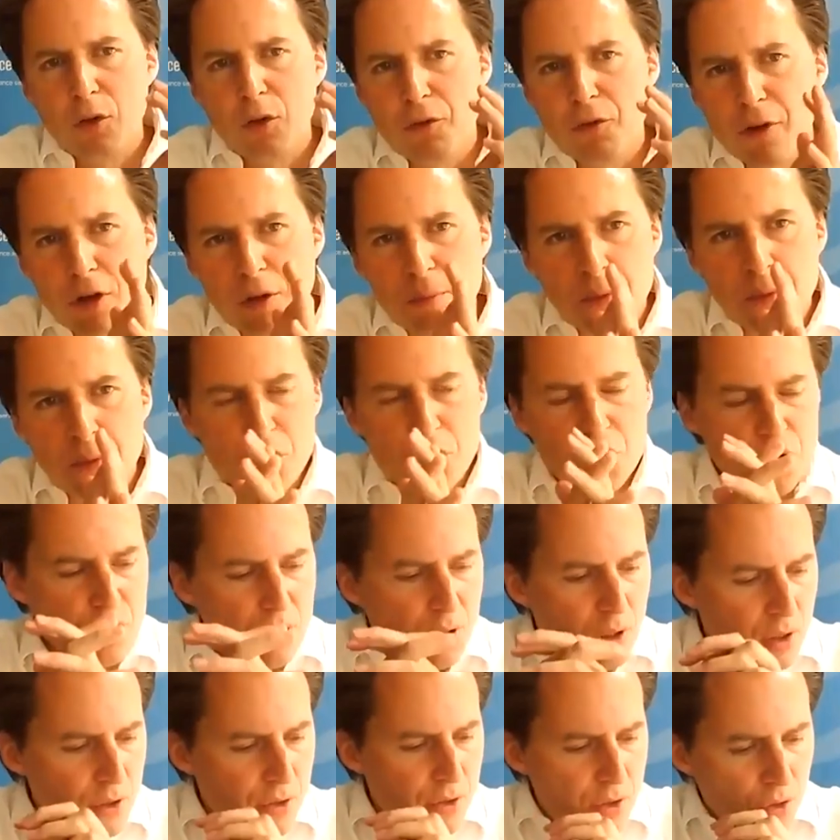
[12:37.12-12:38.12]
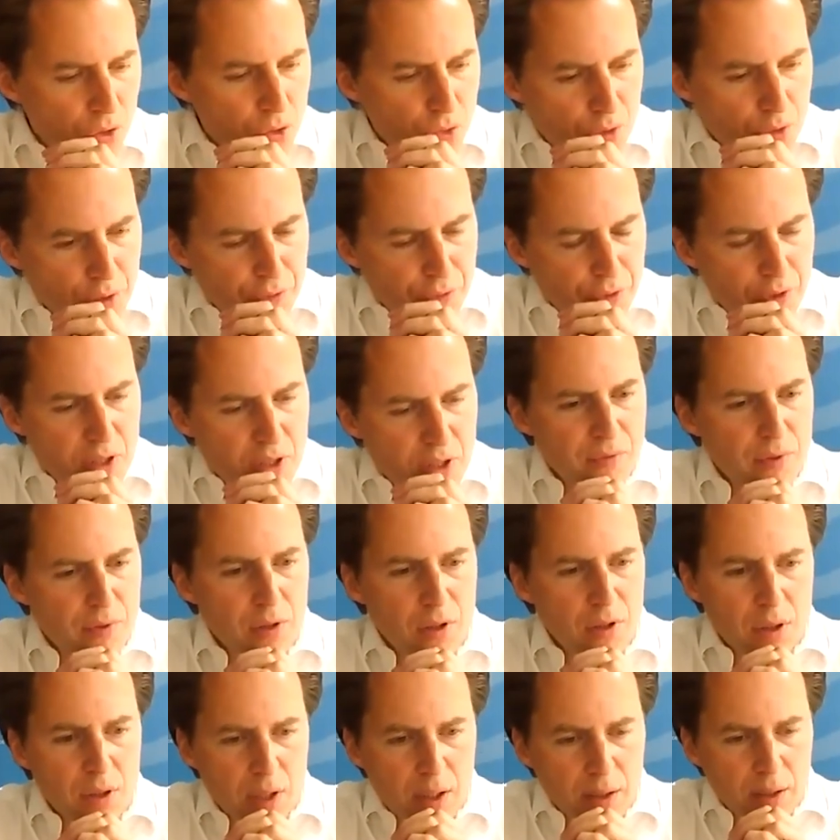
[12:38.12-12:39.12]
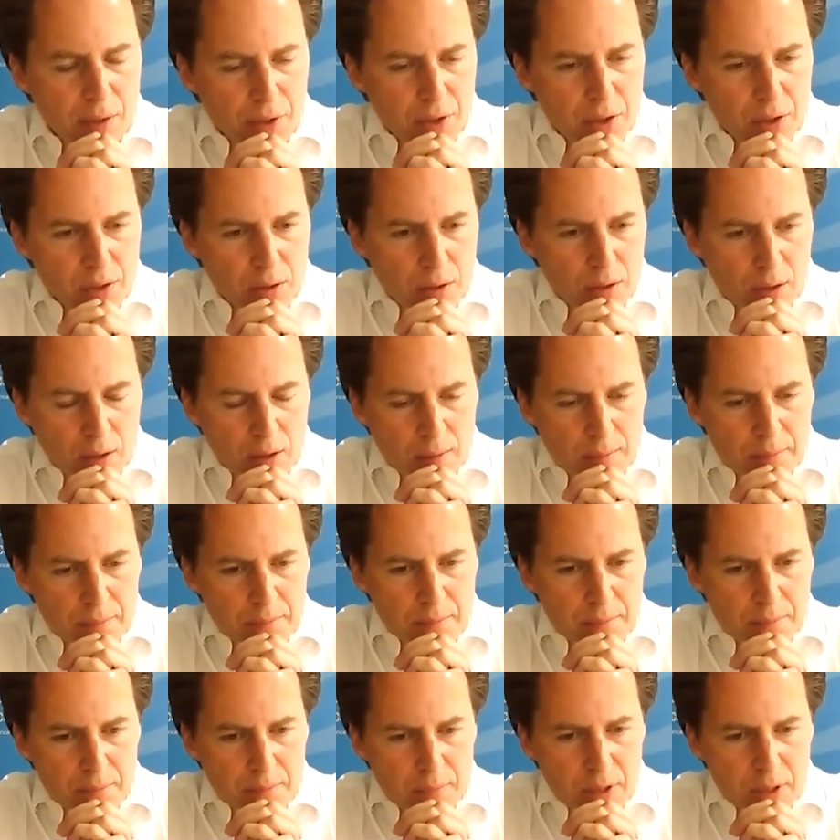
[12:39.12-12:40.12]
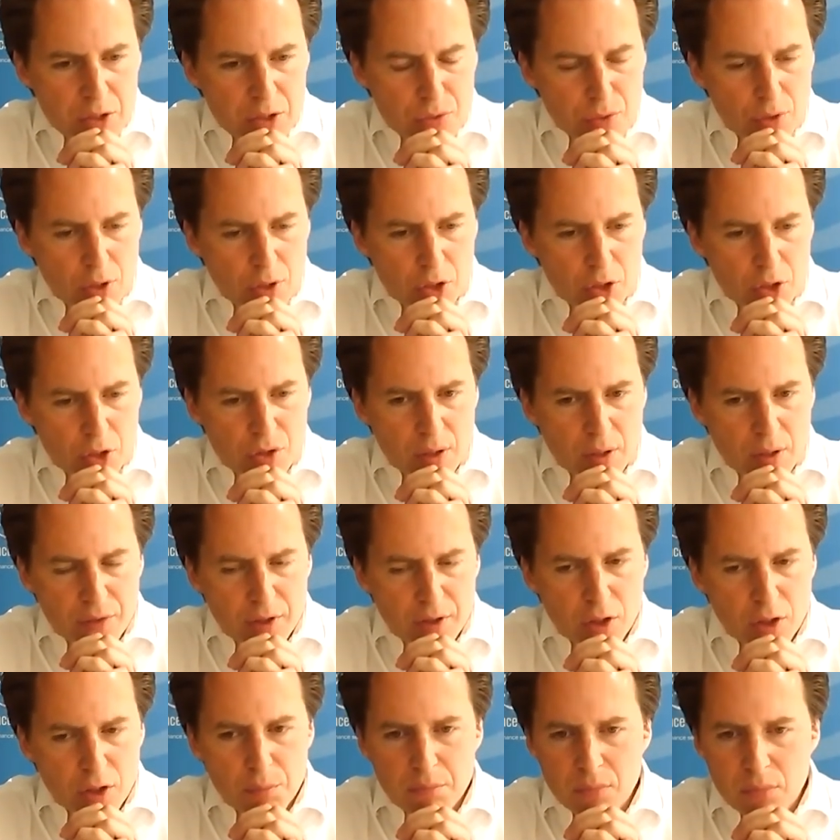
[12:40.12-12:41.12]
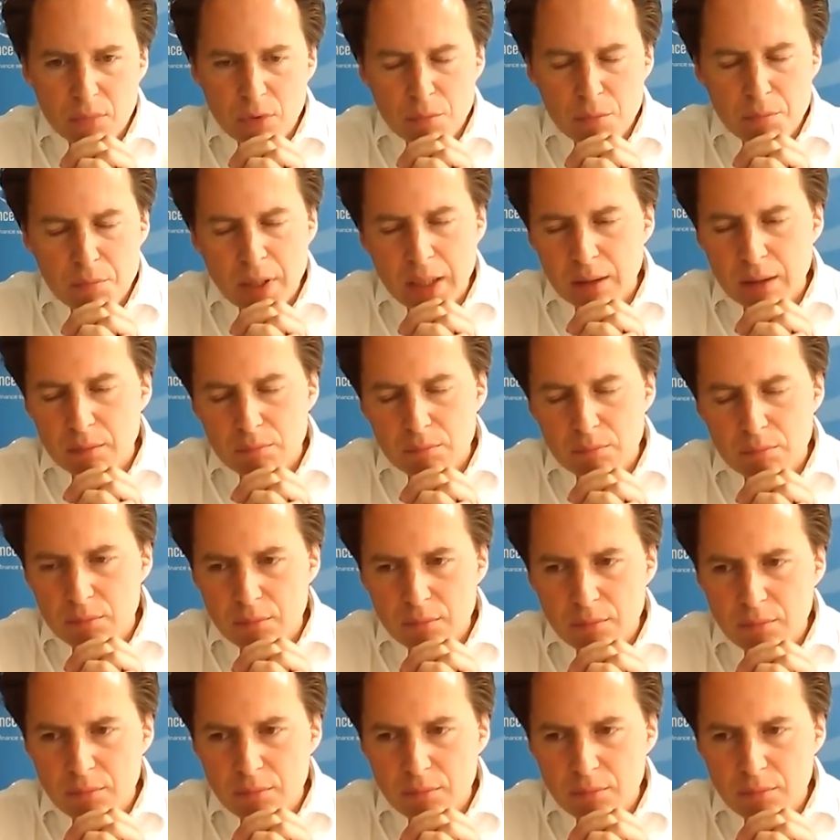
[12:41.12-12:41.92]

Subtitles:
very much, Sandrine, for this very clear introduction. I think you made